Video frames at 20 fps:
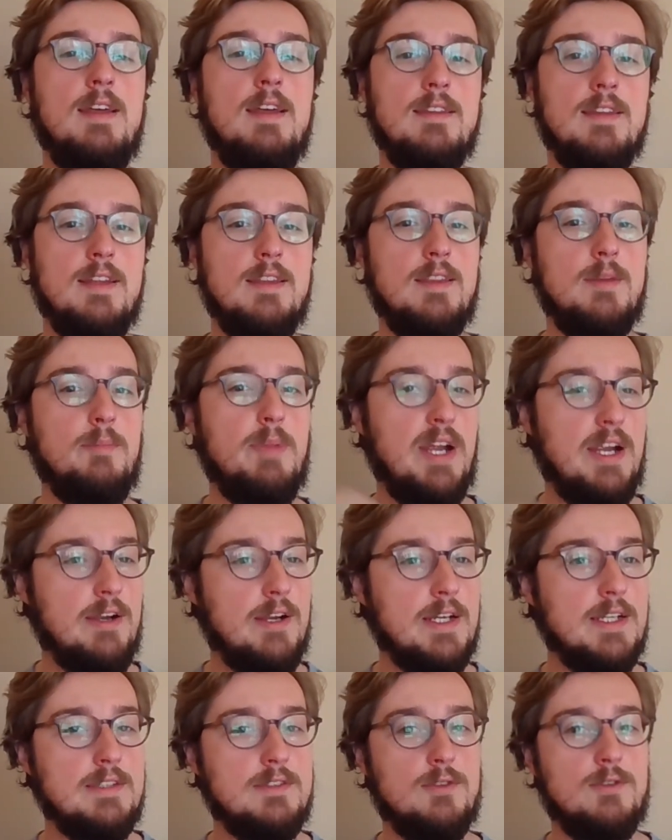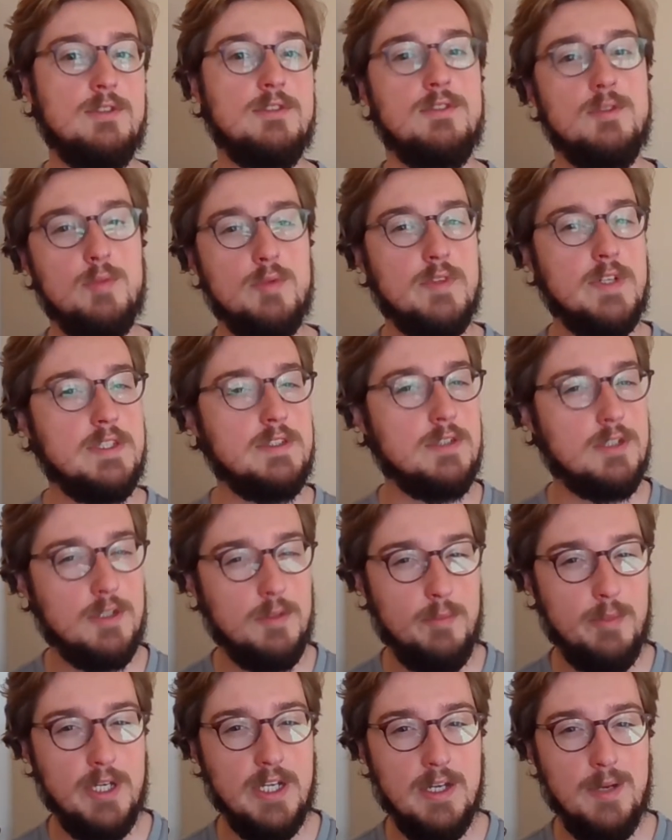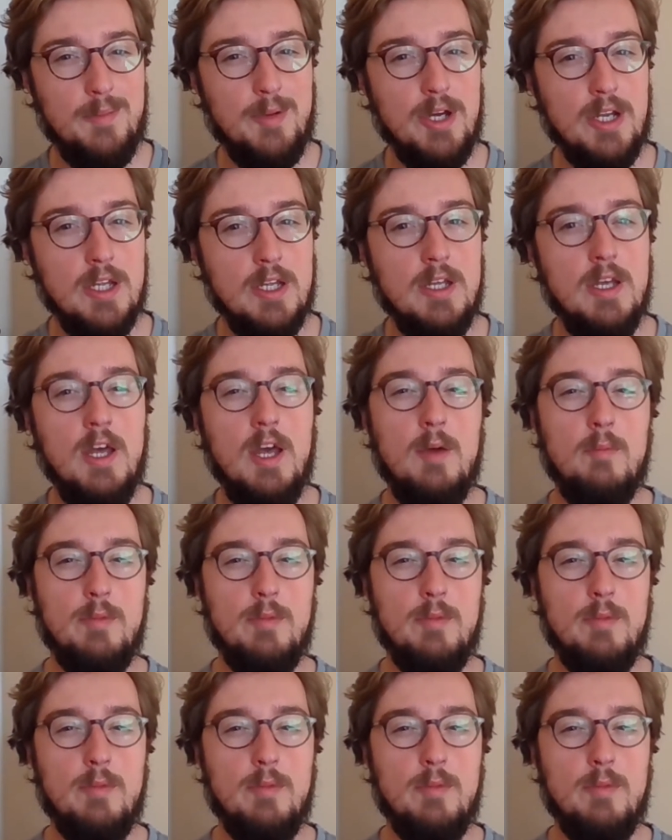that the parent or supervisor could pick up on it,